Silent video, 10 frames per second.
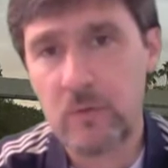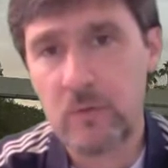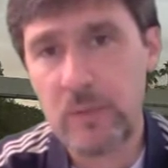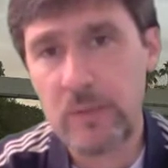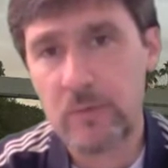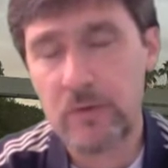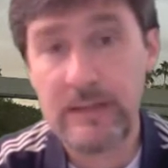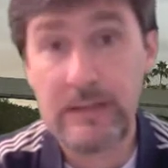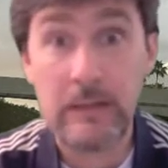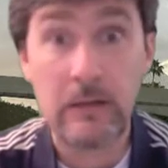people that
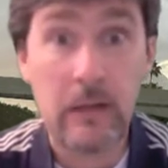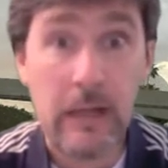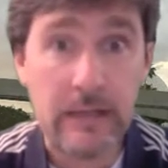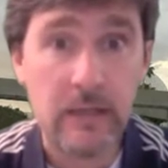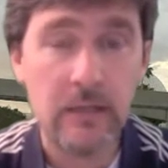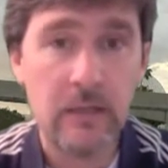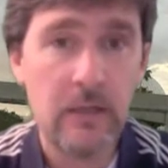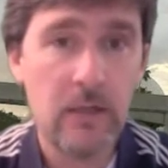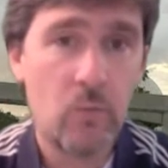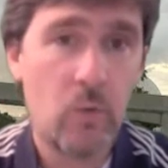didn't like
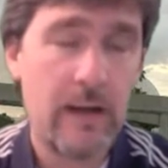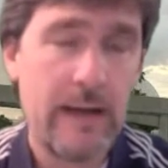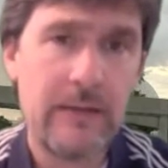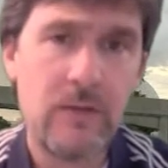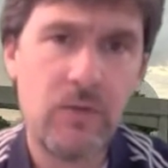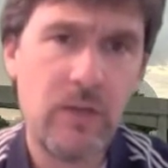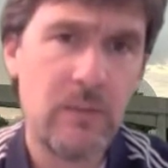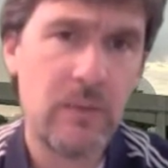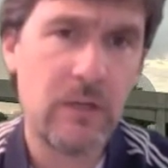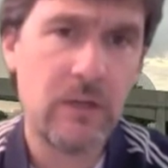what I had to say
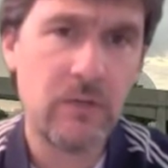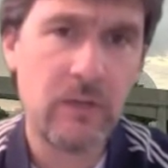because,